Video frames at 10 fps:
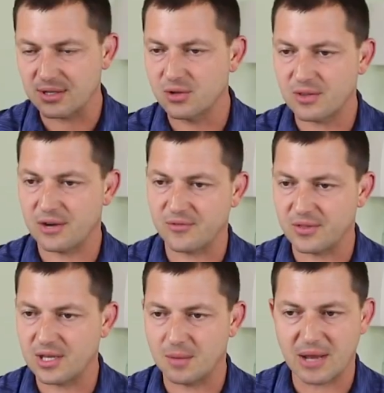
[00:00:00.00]
that you're there for
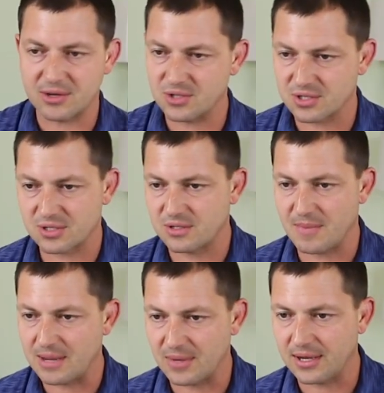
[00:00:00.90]
them, not just to
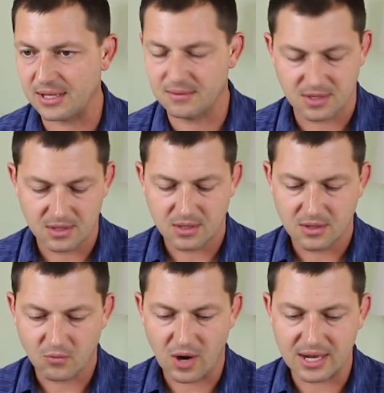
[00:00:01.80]
make money,
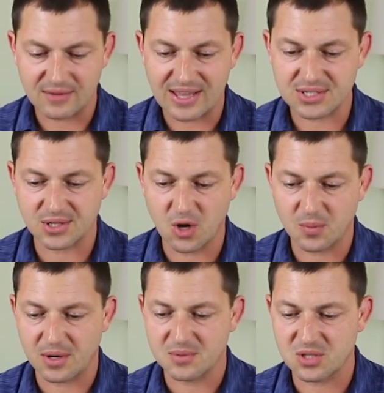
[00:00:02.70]
right? And that's gonna
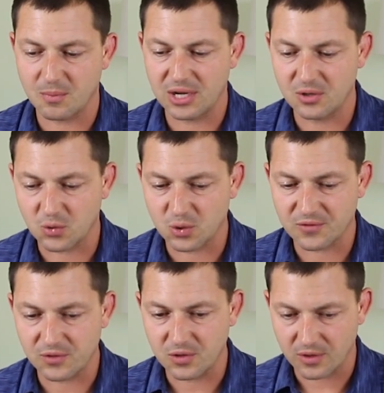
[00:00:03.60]
open up so many doors
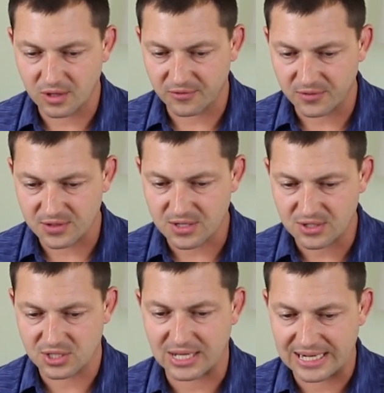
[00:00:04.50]
for you. They're gonna feel
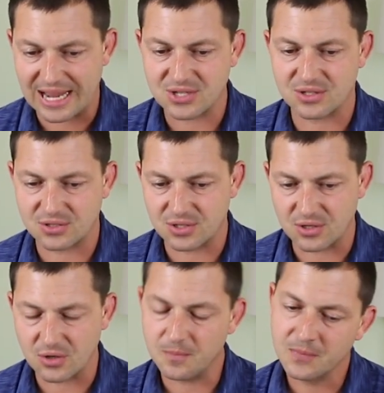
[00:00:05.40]
such a connection to
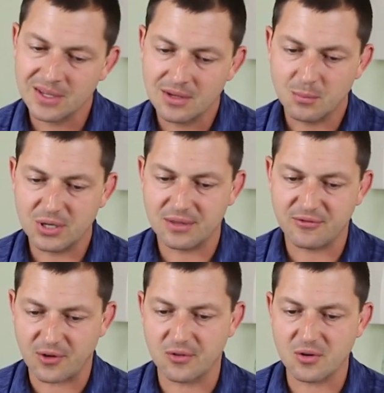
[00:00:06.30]
you.
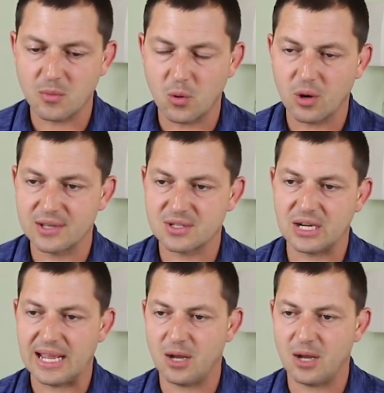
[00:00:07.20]
But furthermore, it's gonna